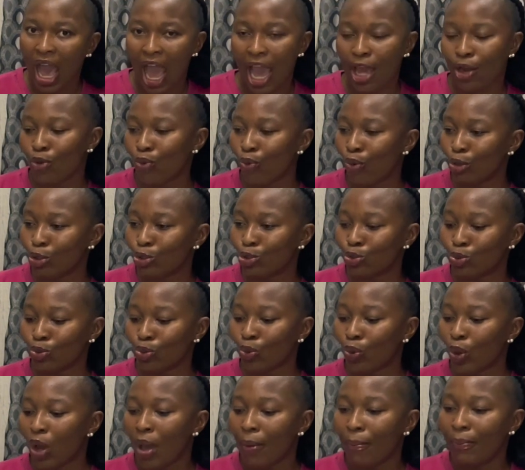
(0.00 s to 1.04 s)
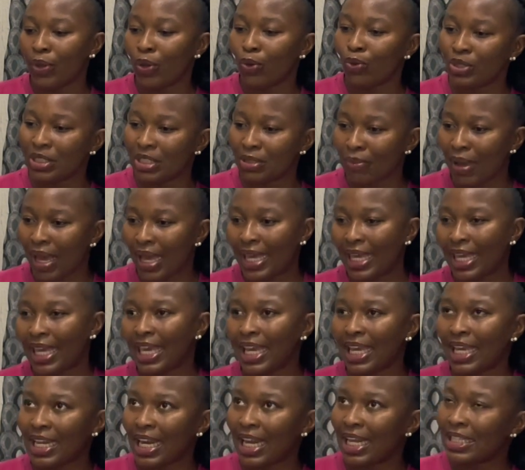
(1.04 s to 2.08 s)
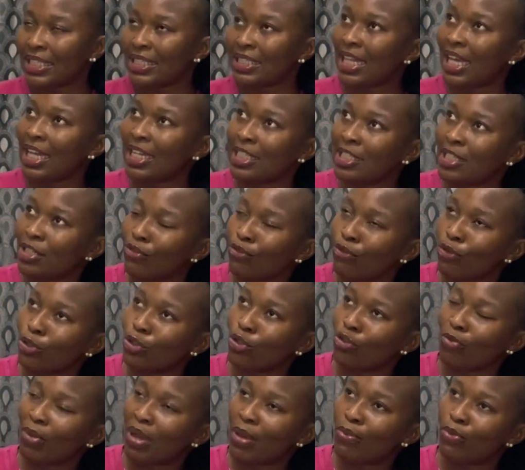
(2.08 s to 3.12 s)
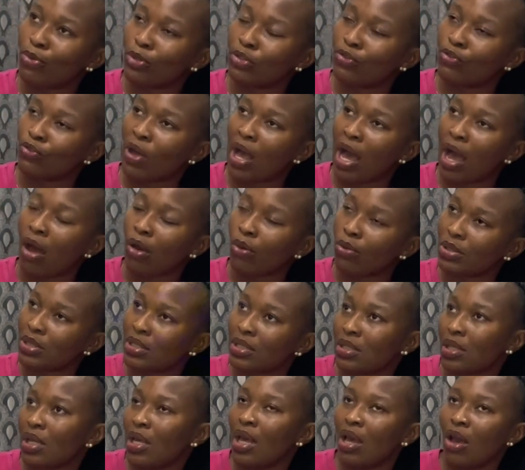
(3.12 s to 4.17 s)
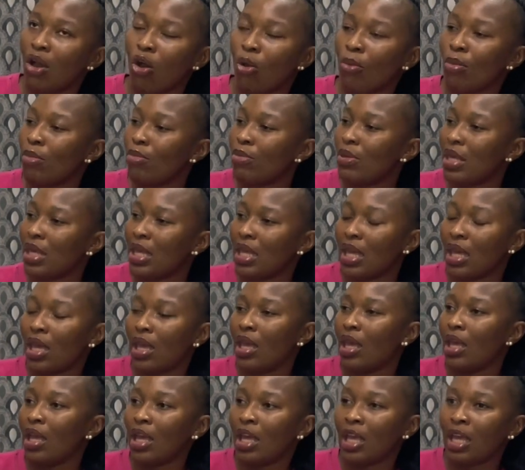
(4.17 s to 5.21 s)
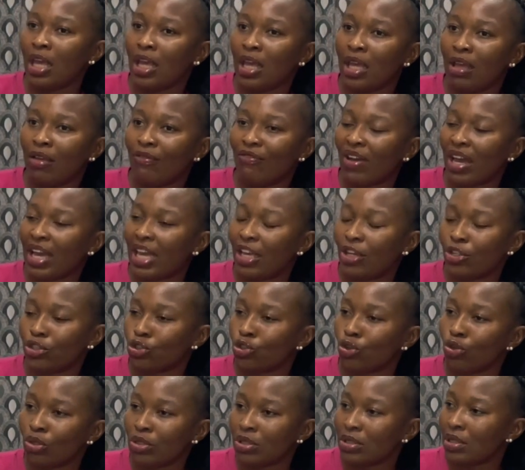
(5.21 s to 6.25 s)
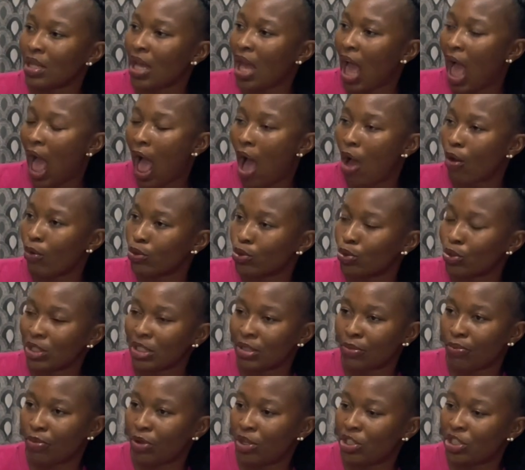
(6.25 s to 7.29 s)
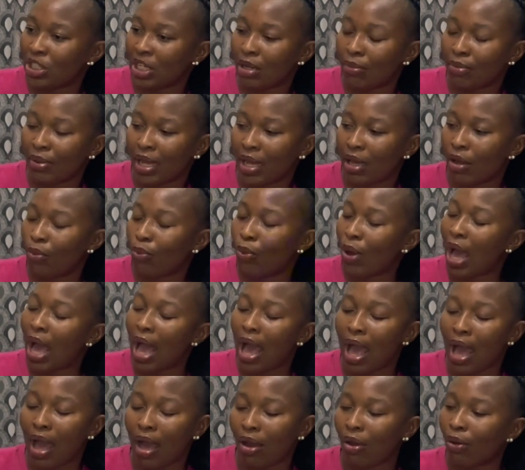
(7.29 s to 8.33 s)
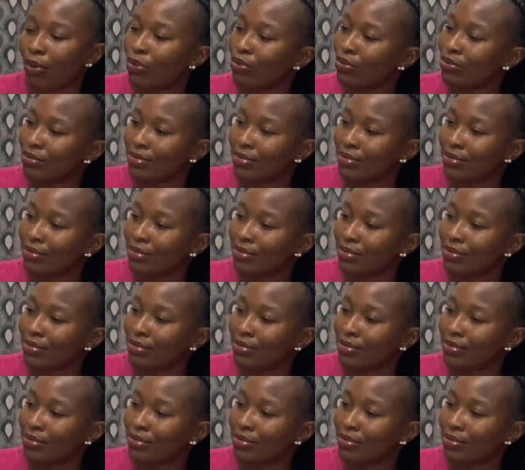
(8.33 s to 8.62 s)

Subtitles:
I don't want to be holding my cane and standing in front of my beautiful house or maybe a vacation house on the beach, and I'm like, wow,